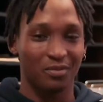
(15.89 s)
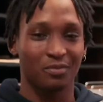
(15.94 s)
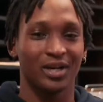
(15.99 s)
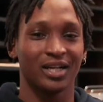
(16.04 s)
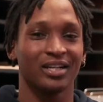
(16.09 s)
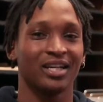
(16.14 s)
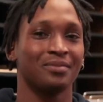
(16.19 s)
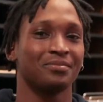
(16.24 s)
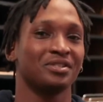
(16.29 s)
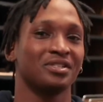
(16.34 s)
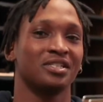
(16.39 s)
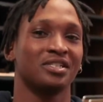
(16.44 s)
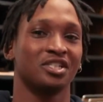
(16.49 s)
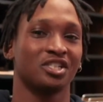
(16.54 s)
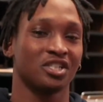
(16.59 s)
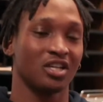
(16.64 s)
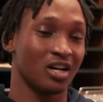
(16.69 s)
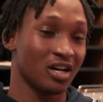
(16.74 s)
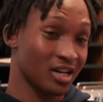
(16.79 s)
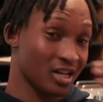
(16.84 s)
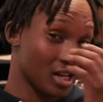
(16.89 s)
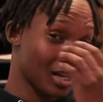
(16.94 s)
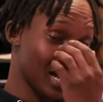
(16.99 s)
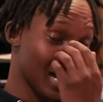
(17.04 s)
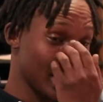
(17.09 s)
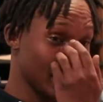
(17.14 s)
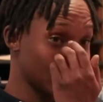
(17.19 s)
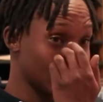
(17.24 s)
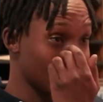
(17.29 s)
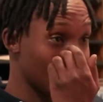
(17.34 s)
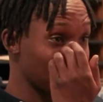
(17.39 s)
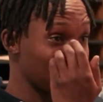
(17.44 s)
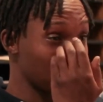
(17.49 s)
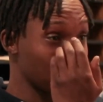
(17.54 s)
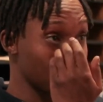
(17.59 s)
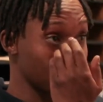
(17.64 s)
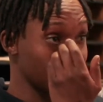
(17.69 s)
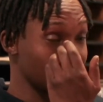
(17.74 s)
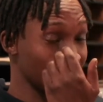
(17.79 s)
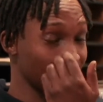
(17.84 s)
My name is DeSean Knight. I'm the
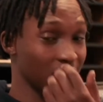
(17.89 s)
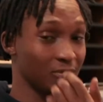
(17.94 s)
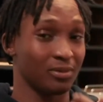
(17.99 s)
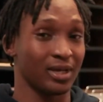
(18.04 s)
president of the